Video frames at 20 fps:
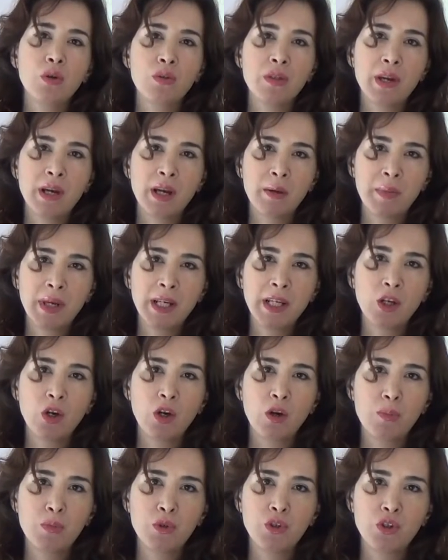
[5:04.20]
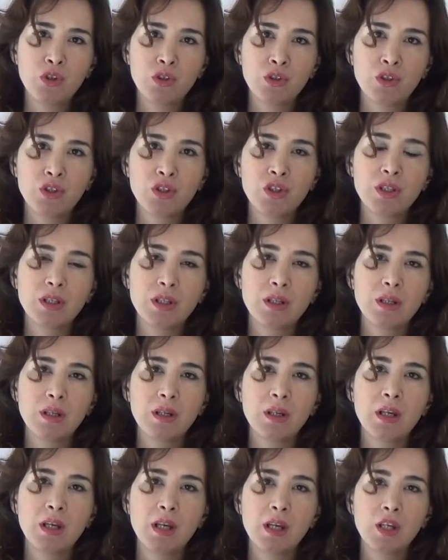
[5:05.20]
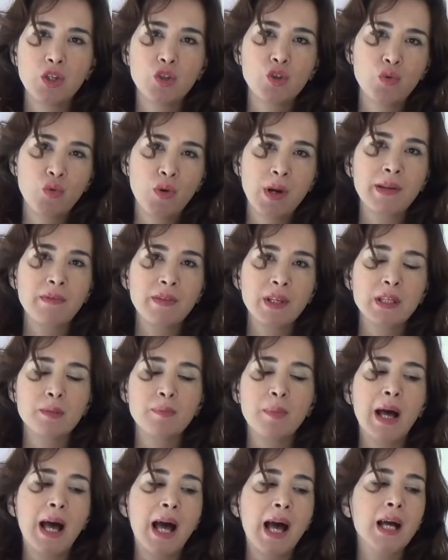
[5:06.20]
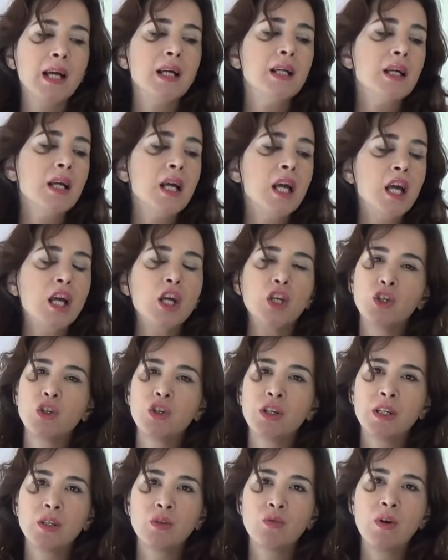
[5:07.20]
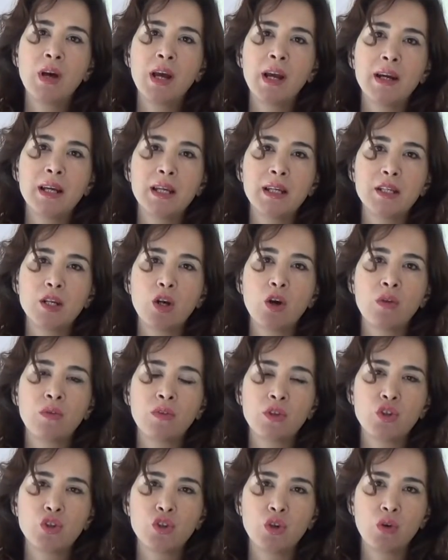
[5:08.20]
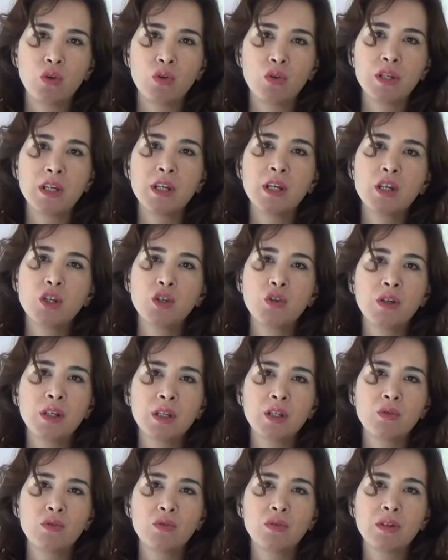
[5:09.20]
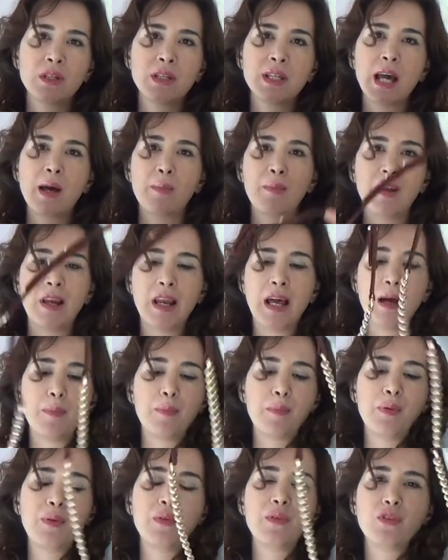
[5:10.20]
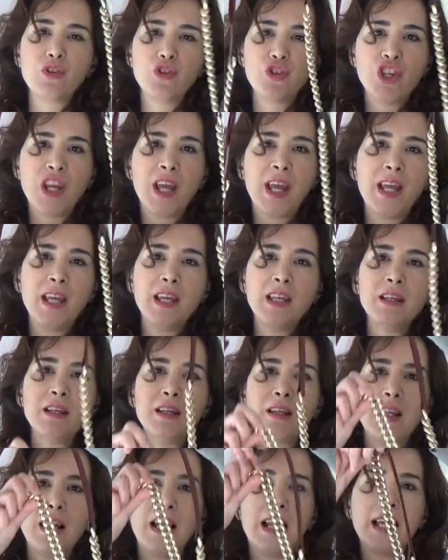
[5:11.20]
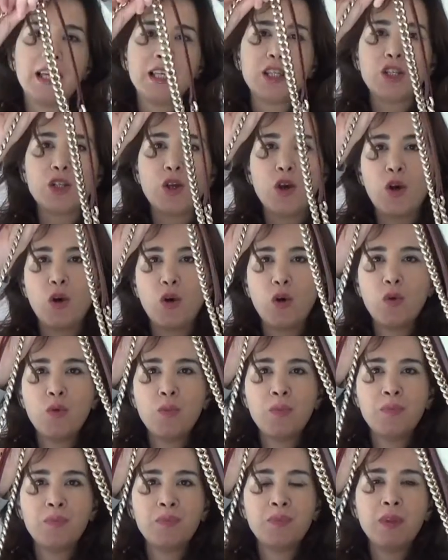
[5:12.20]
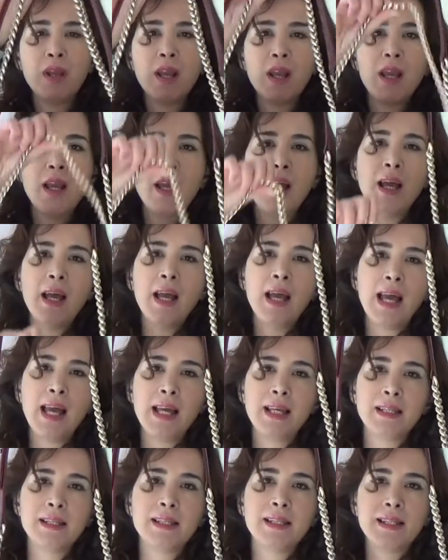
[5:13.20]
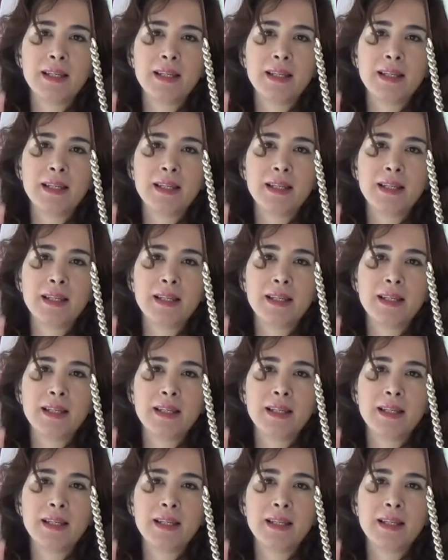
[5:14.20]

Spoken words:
there are many options to wear this bag. You can wear it on the shoulder, you can double up the chain like so, and